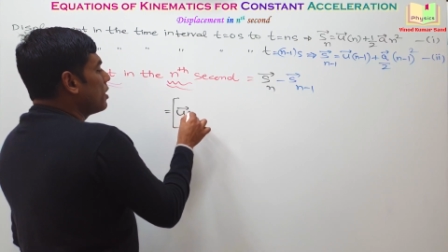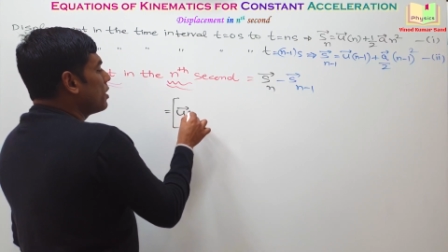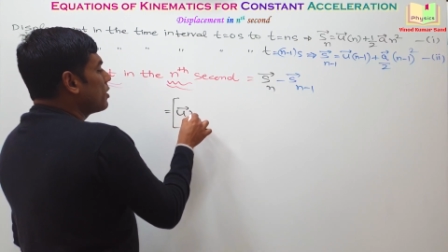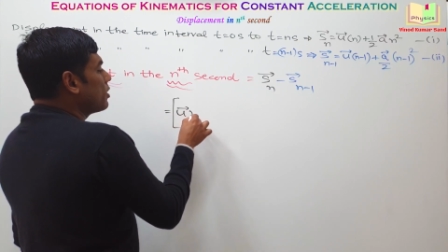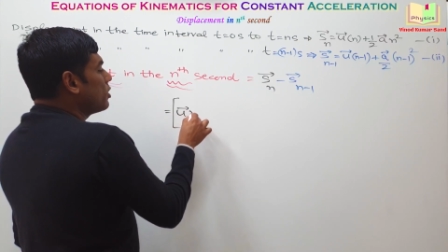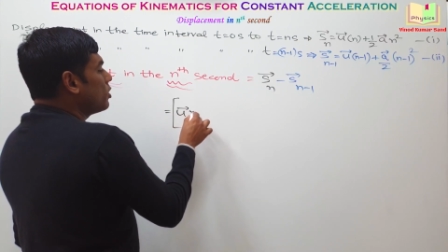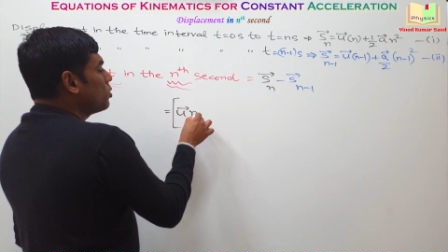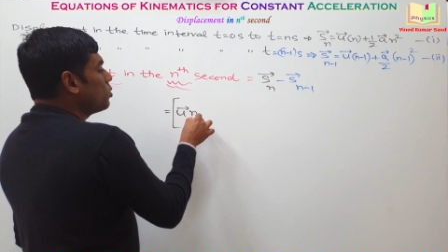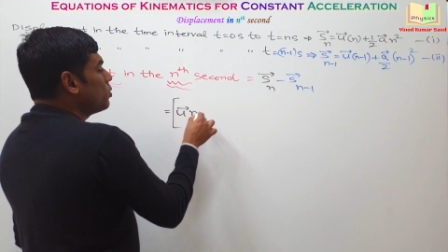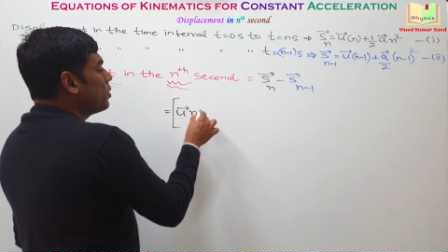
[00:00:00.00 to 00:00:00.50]

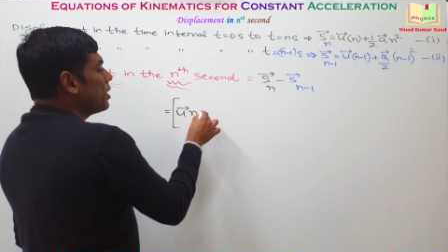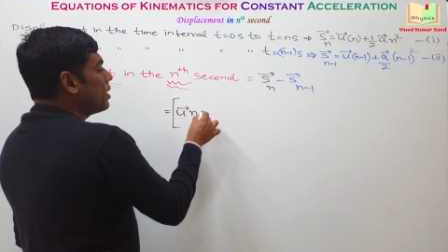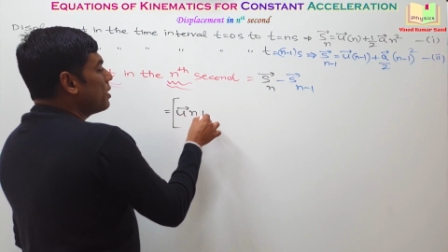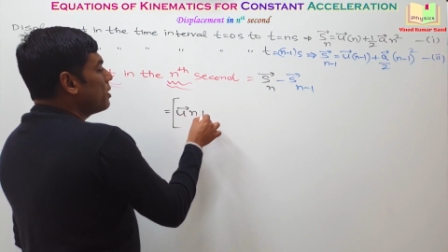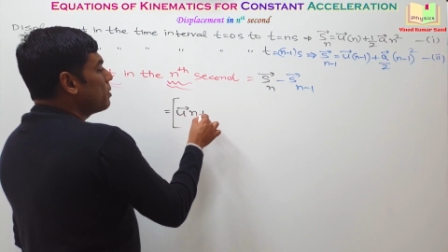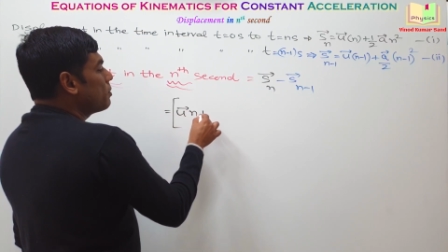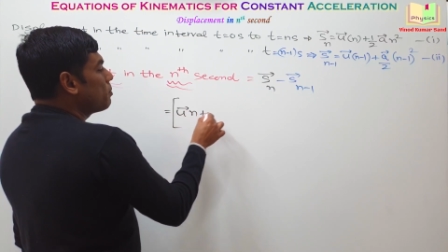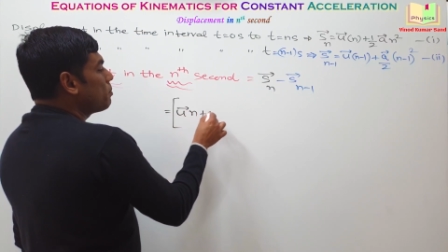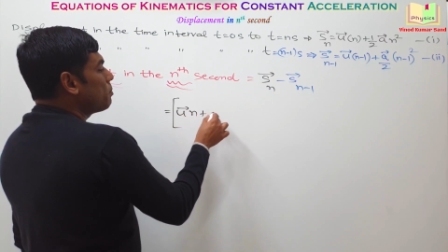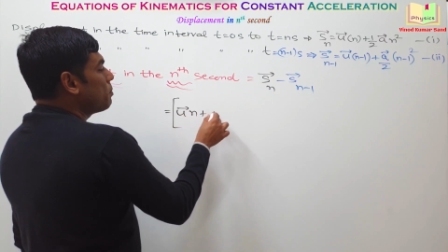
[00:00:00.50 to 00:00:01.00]

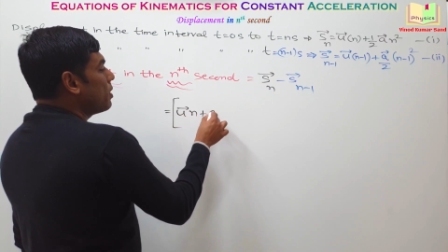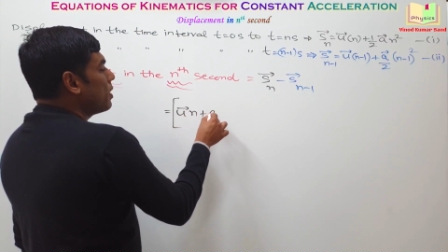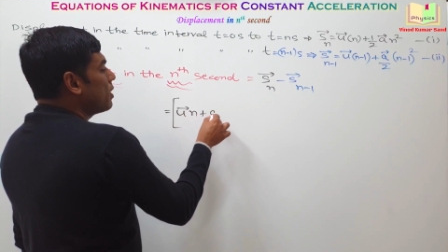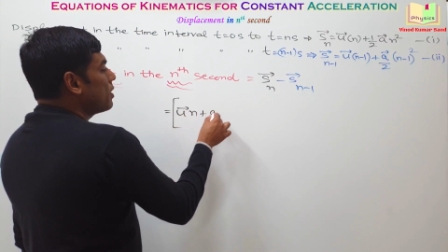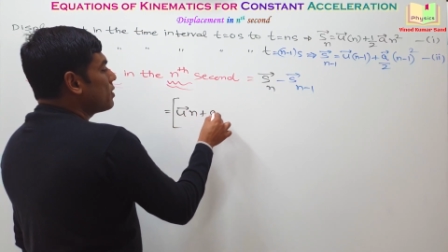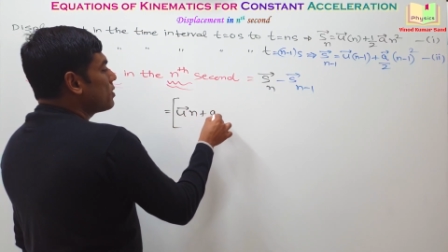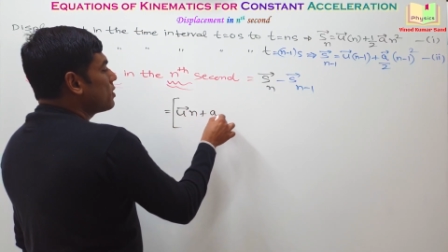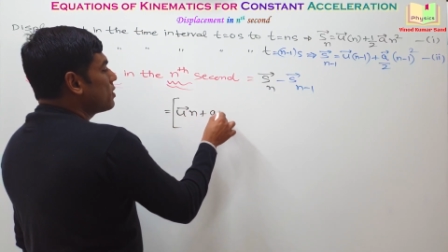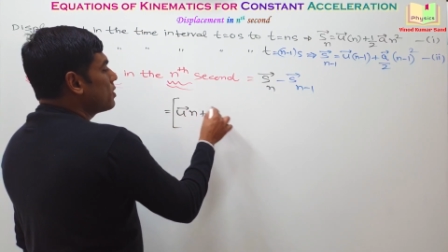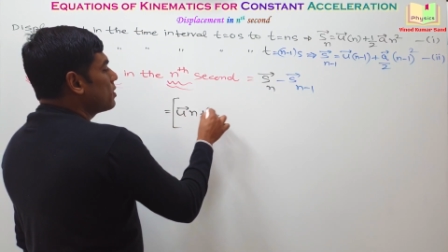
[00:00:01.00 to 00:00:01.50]
un
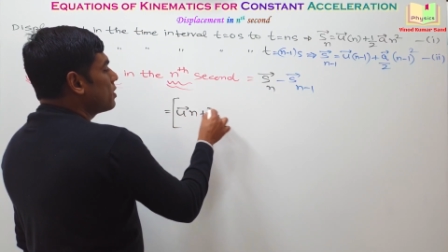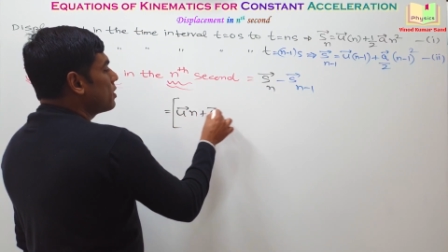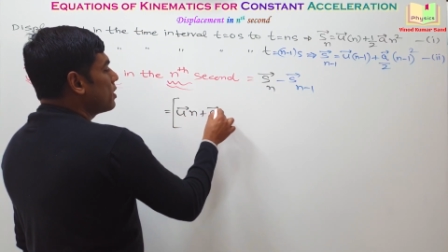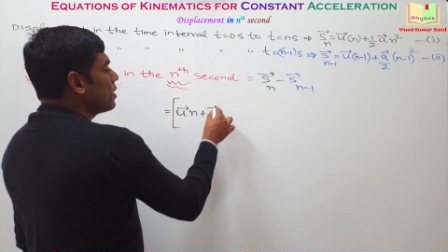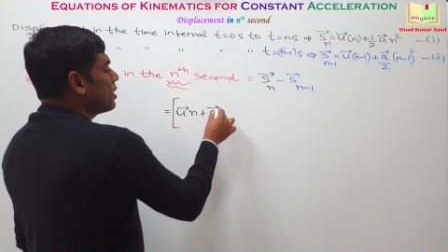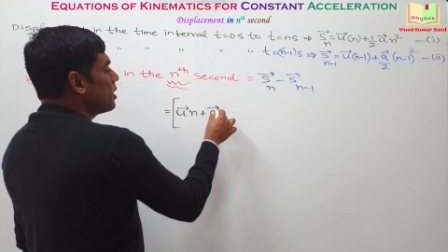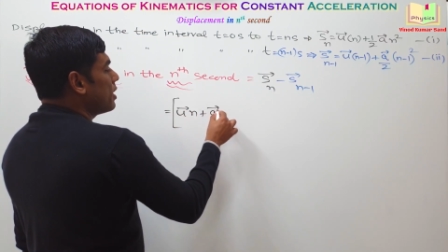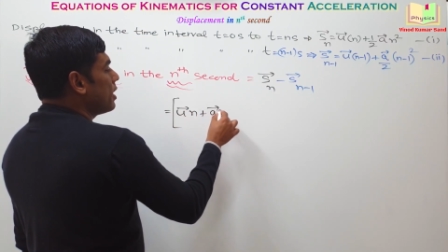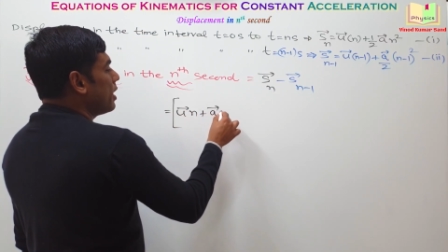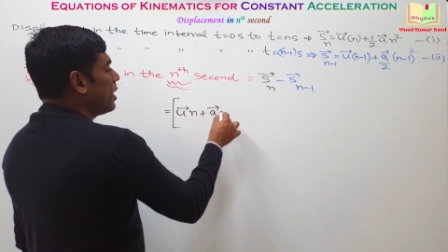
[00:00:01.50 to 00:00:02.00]
plus
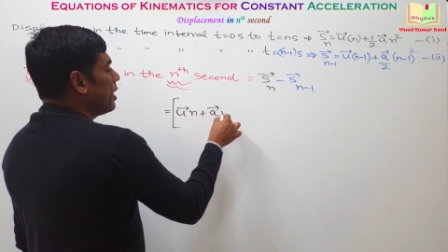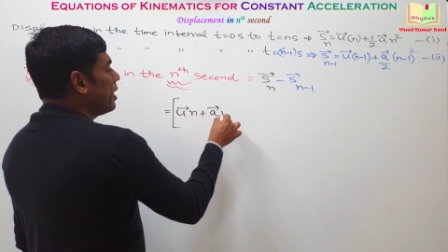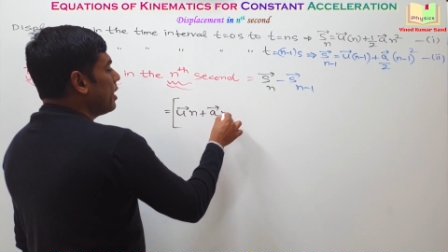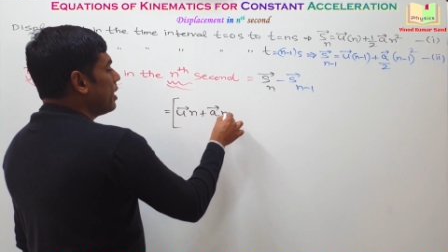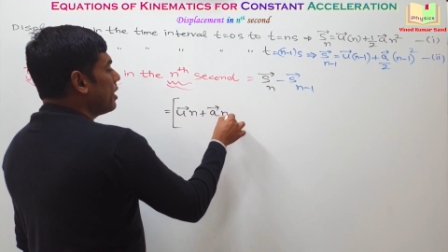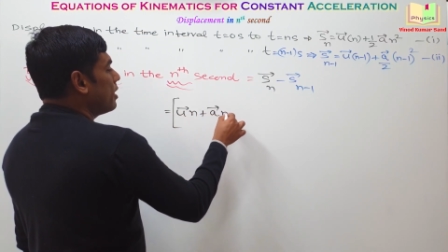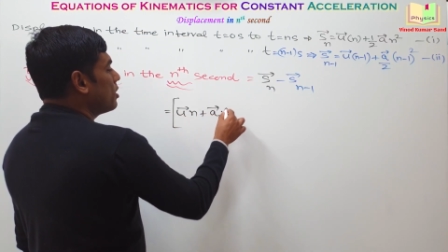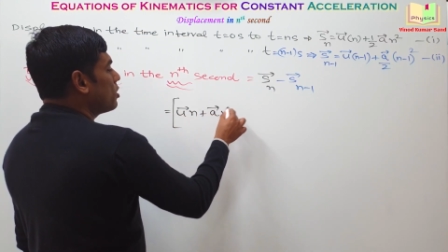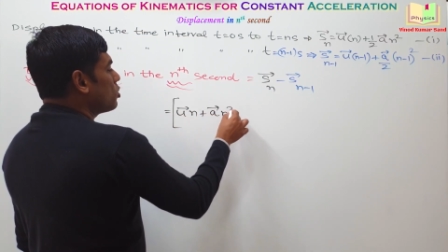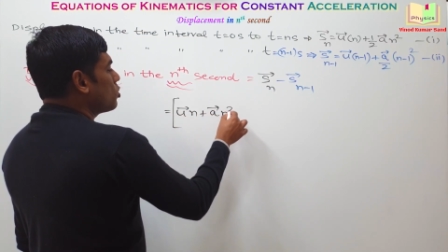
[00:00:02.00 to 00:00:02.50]

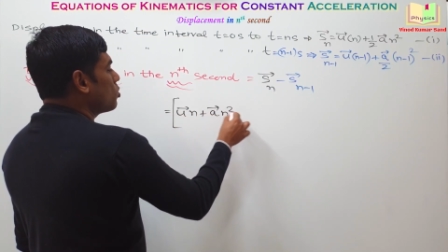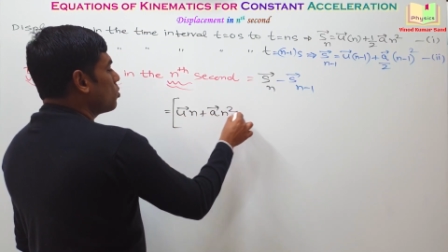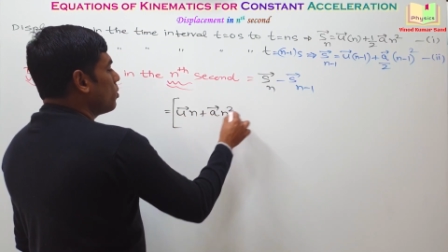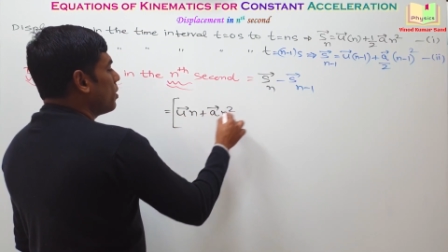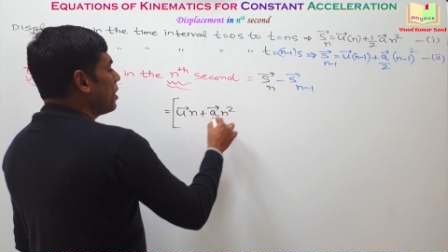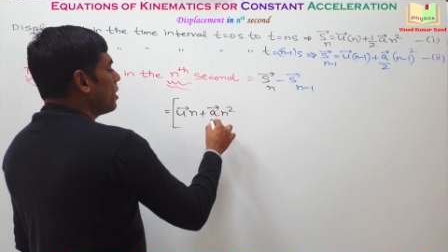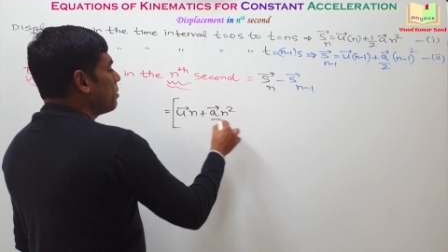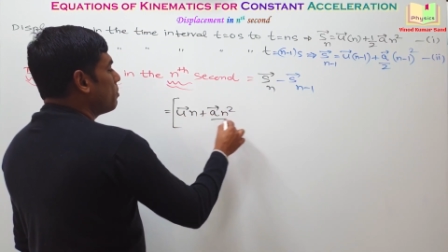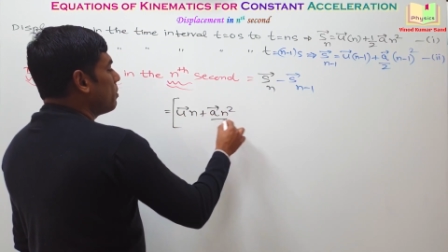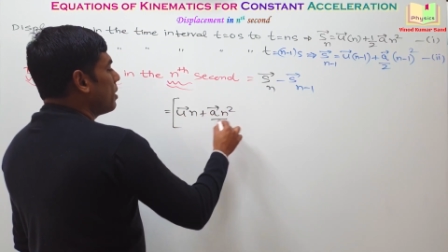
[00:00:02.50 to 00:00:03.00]
an
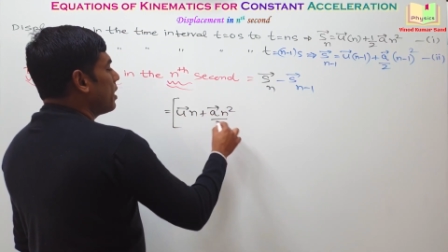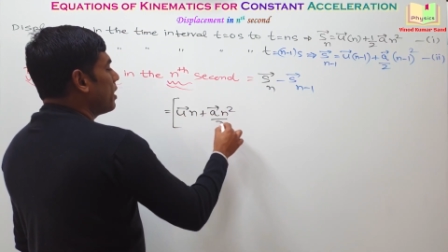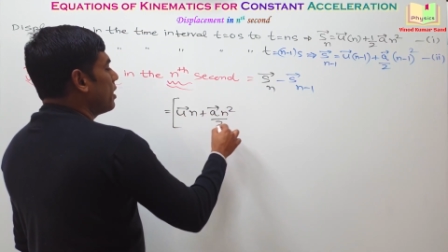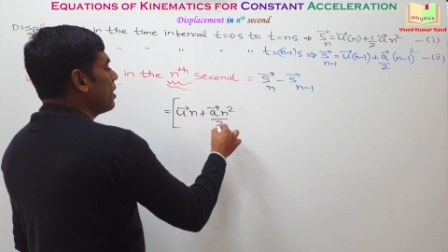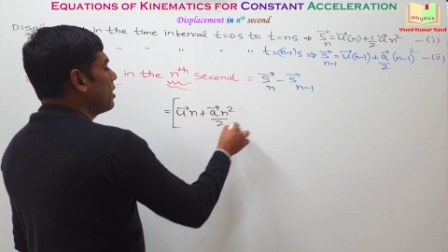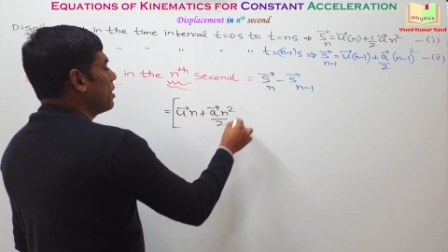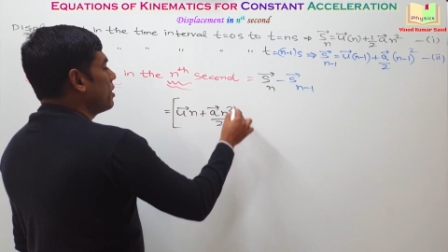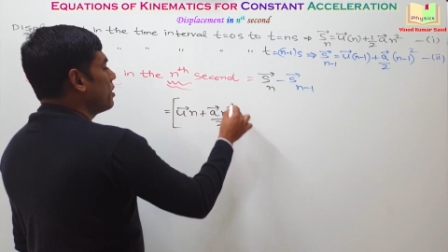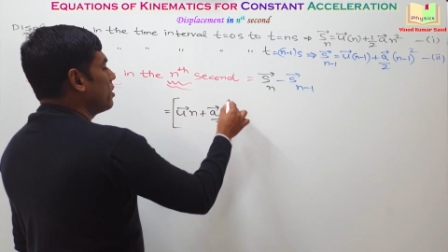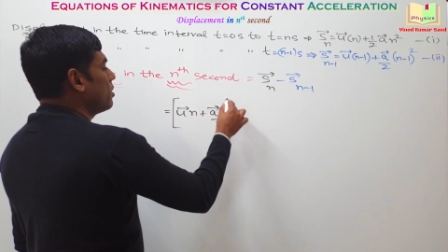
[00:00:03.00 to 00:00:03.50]
square
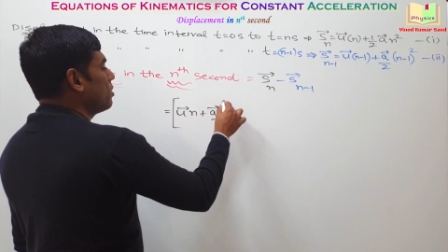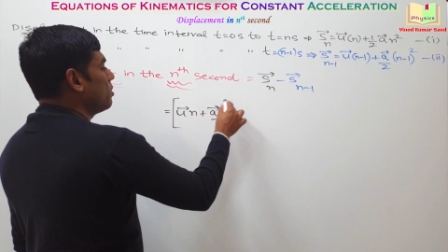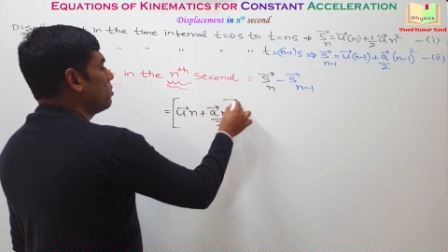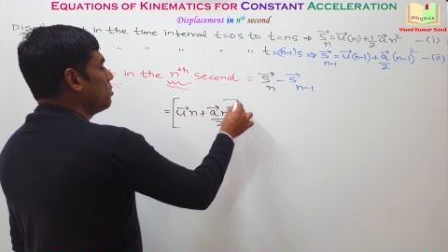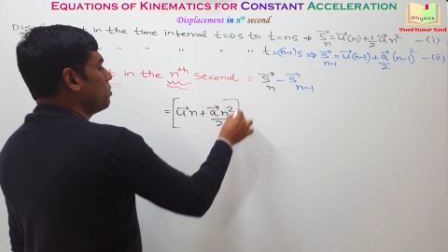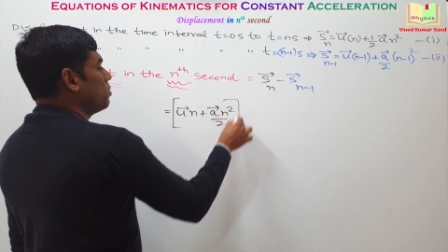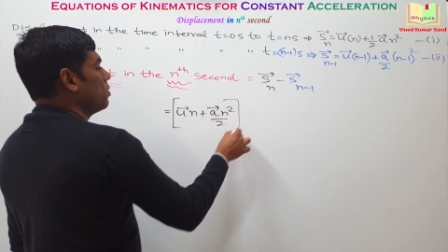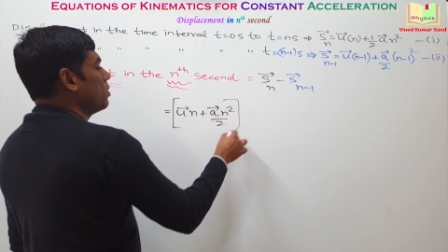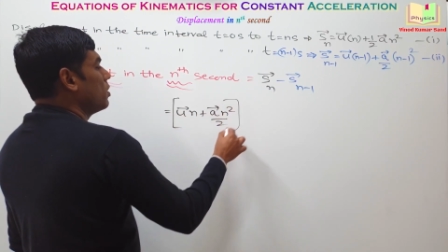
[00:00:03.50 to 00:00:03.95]
by 2